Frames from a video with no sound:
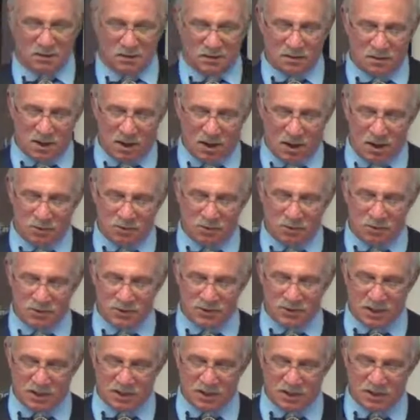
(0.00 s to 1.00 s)
God
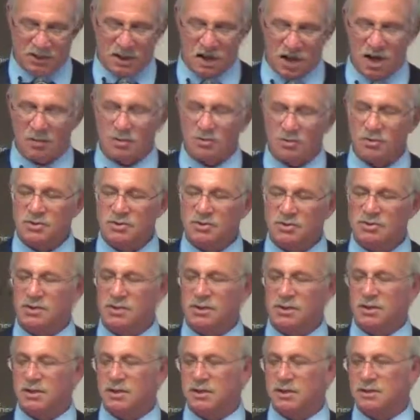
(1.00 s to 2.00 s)
presents the
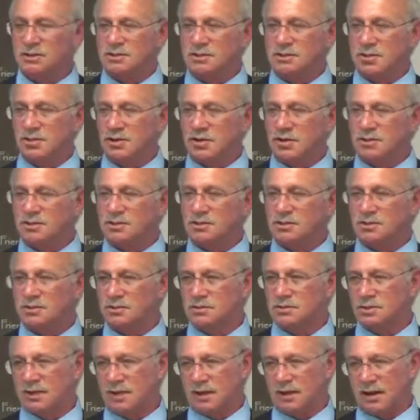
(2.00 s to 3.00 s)
opportunities, and you
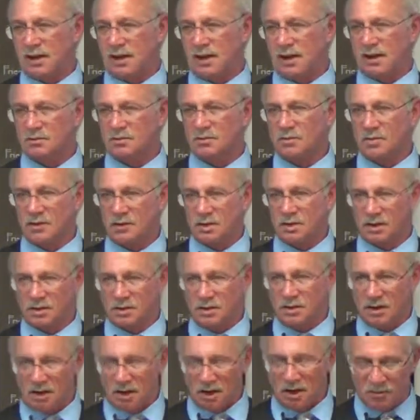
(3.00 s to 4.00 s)
choose to act within
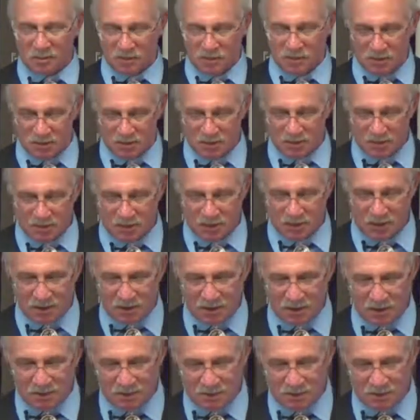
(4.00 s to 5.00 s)
the opportunities.